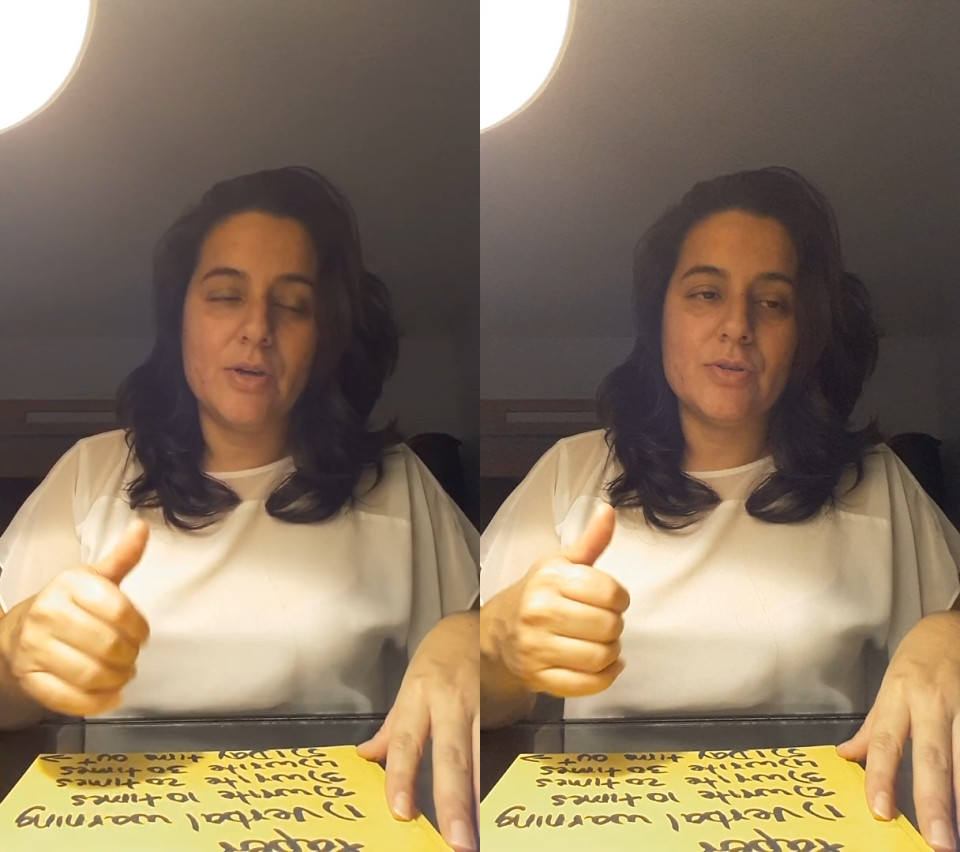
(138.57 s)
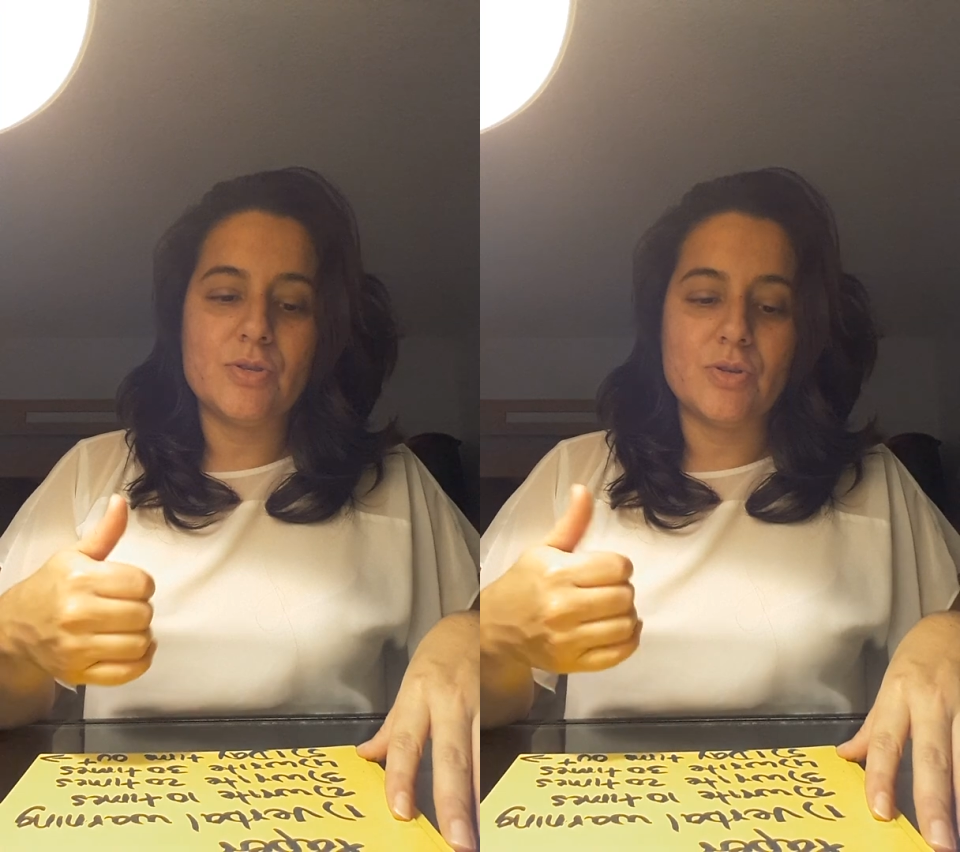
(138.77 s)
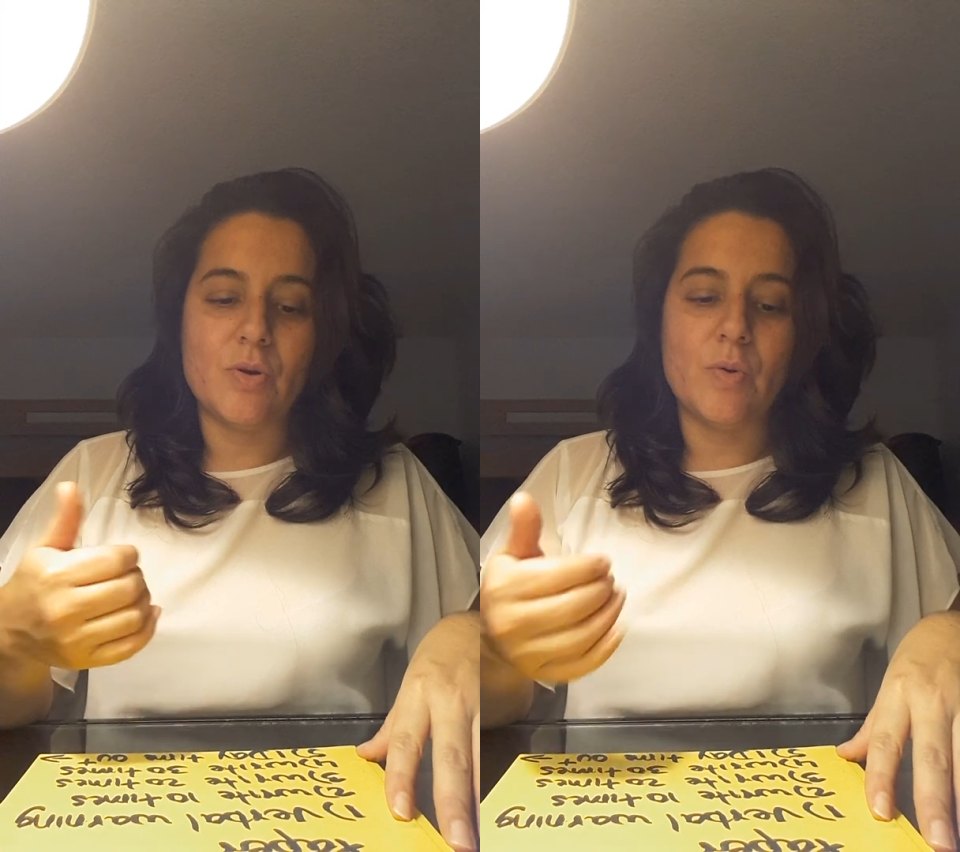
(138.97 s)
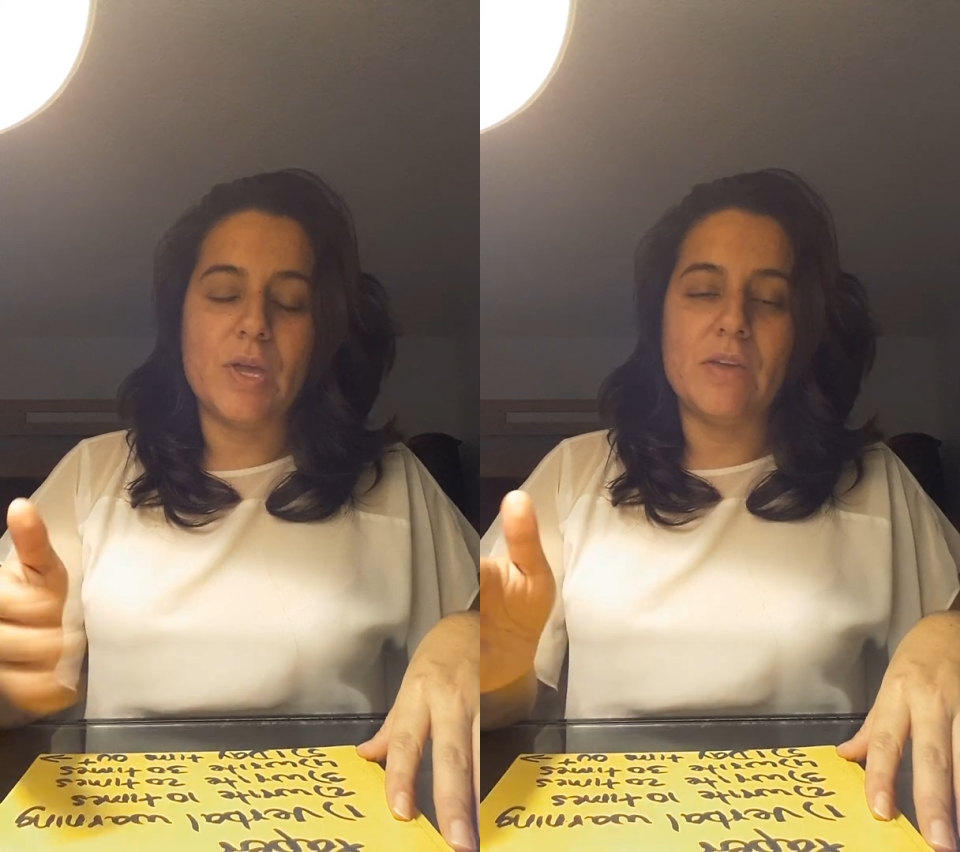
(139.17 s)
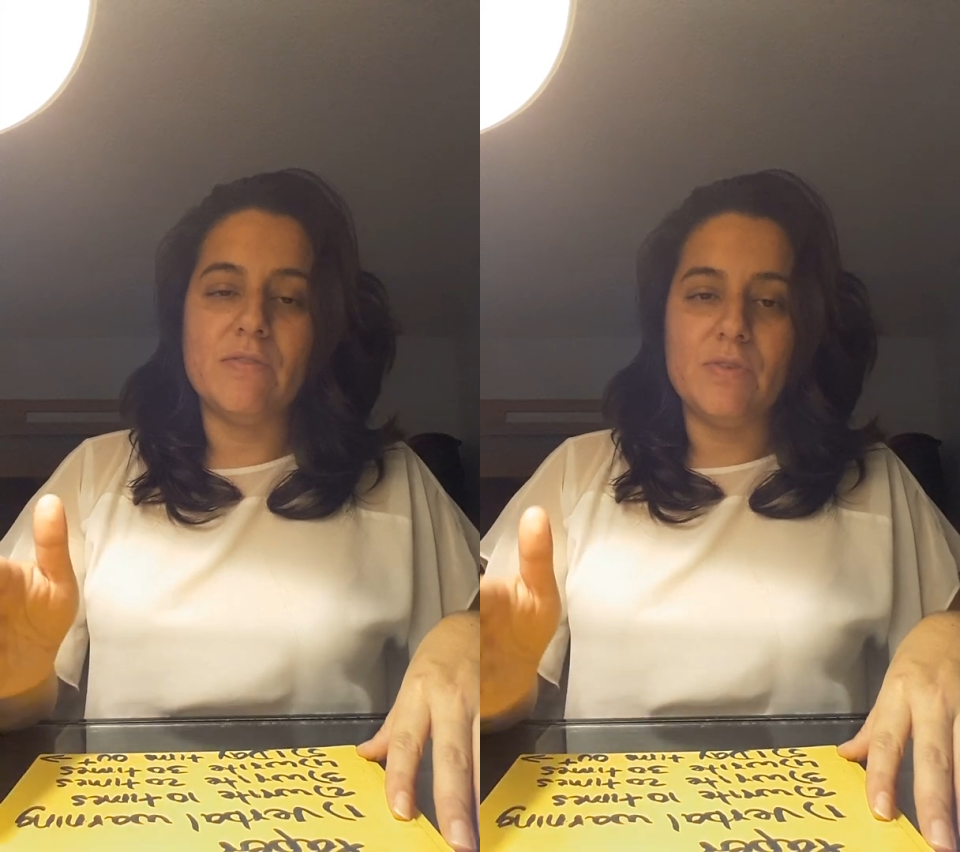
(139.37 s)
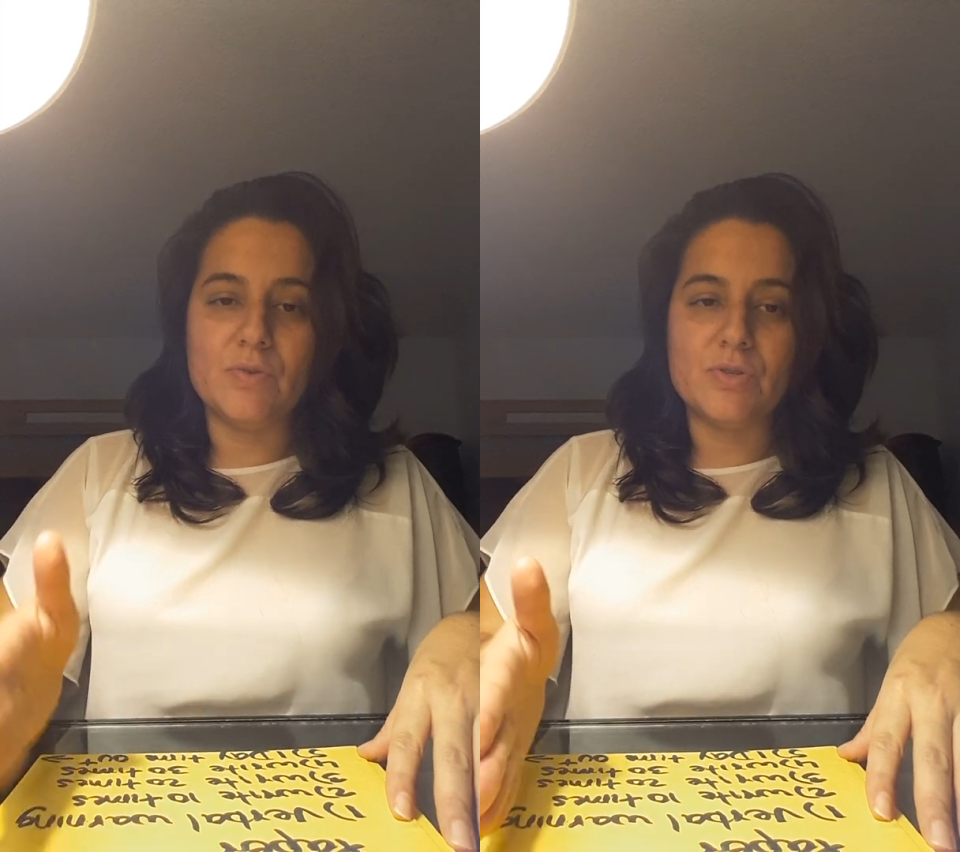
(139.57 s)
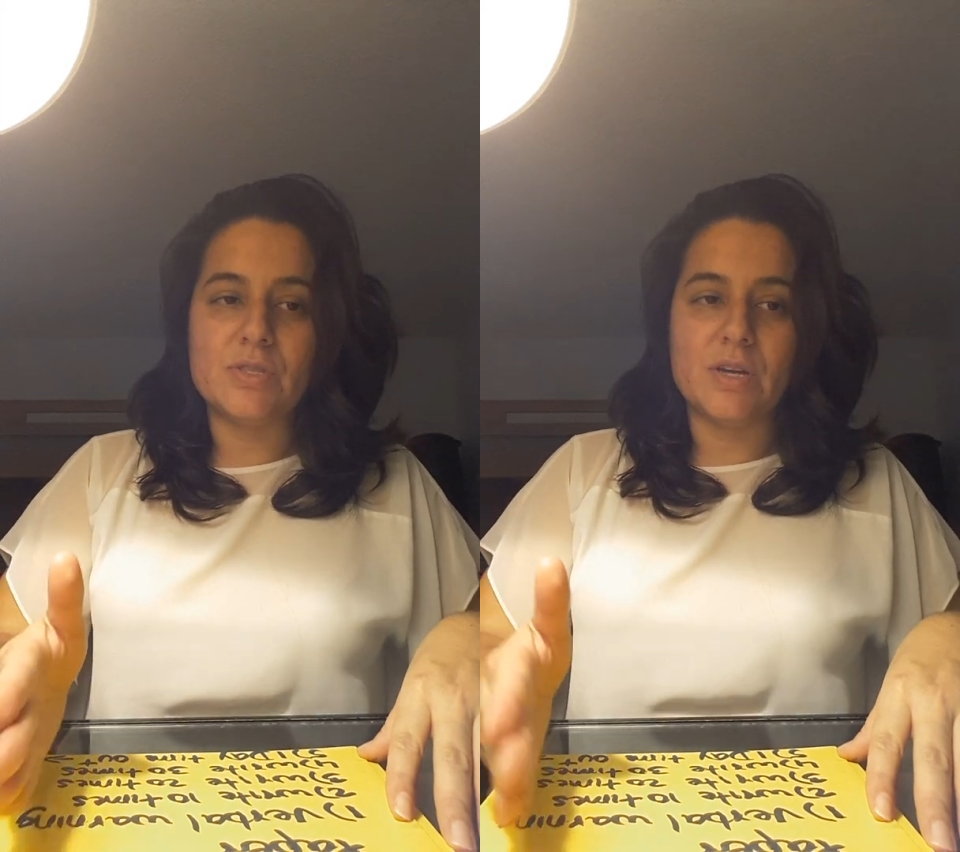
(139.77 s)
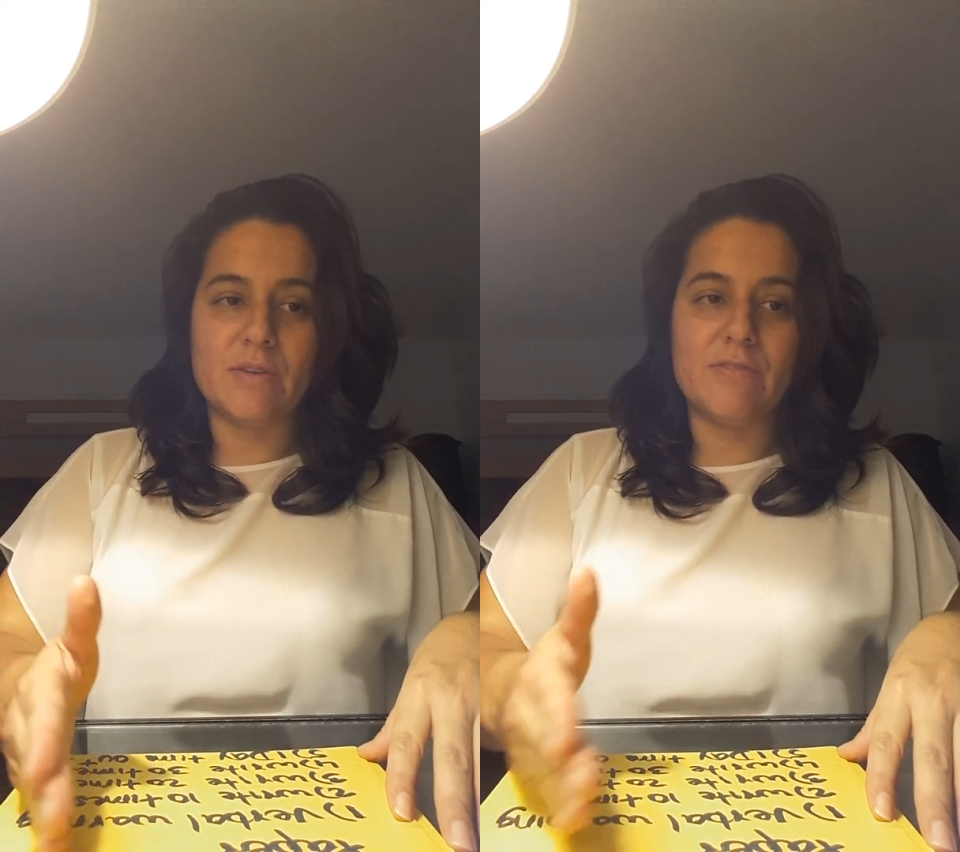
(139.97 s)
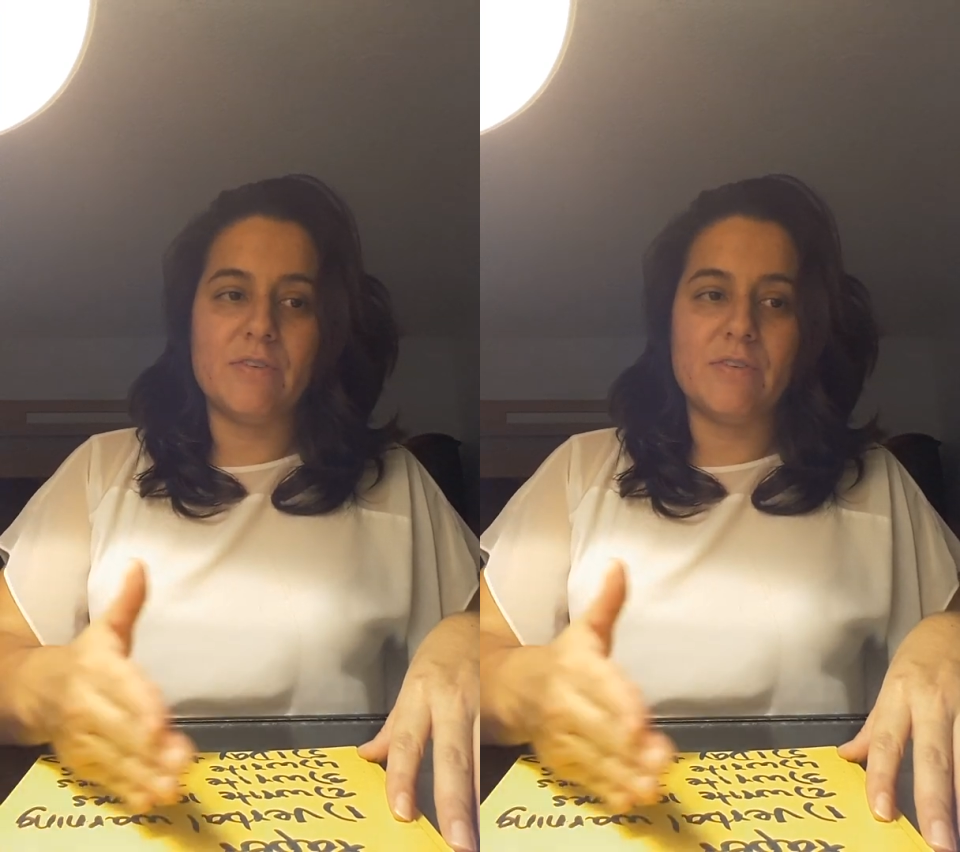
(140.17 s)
So if you start